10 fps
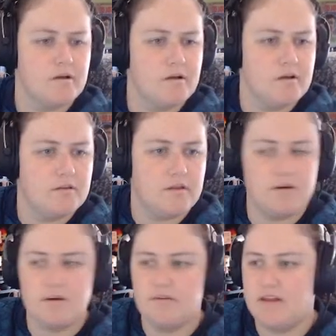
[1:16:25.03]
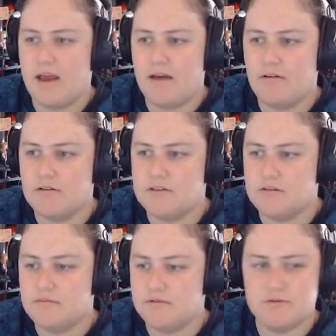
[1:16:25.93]
Do they not have any arrow
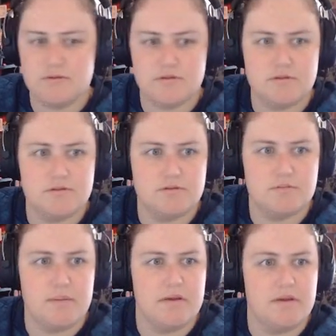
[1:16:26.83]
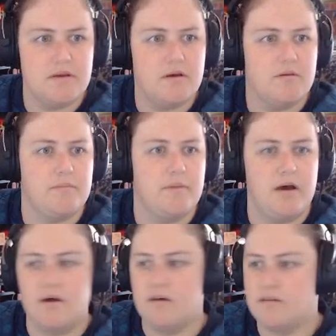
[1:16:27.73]
symbols? Maybe
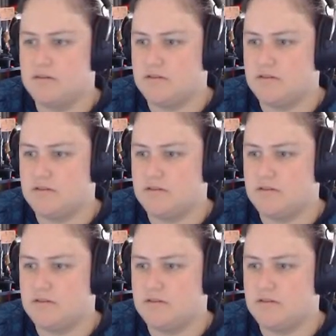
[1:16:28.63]
paths.